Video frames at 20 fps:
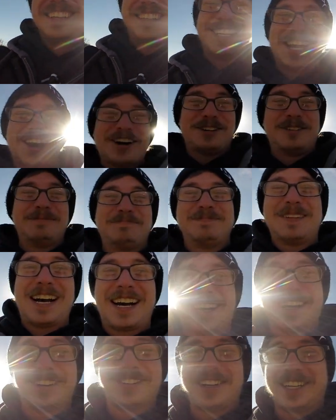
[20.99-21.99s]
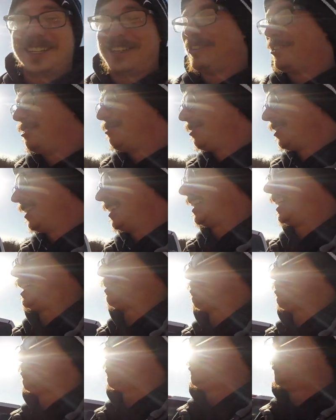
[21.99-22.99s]
No, not gonna redo it. We're gonna
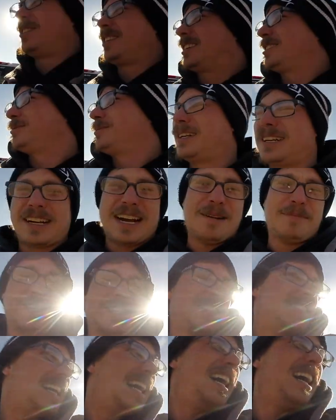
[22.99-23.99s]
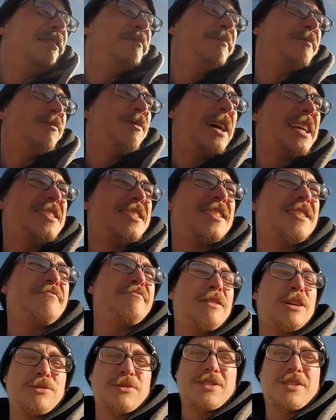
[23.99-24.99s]
keep it rolling because we don't got much time. Wasted
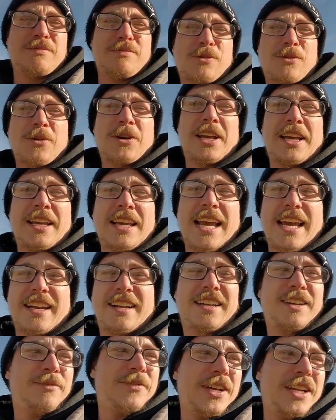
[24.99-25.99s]
most of the morning editing